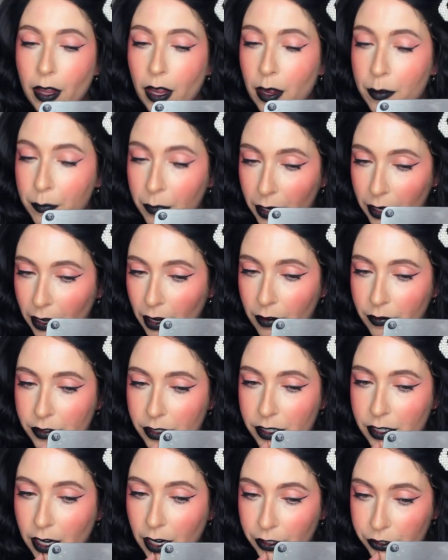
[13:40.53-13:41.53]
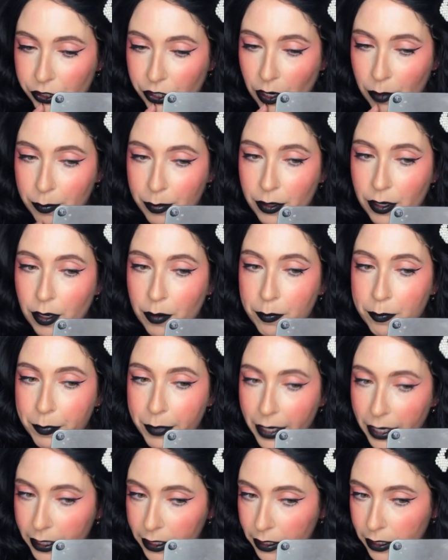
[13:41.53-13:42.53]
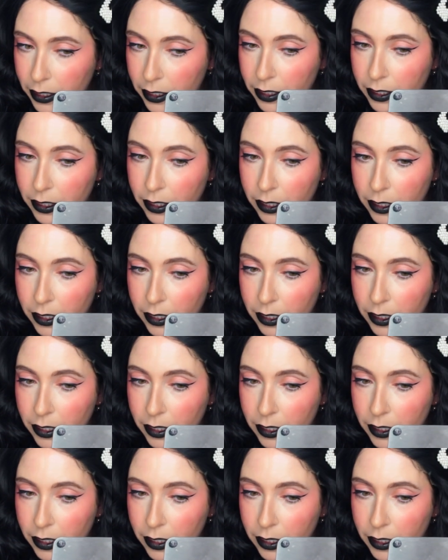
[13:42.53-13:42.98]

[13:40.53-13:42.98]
I might have to touch up a bit.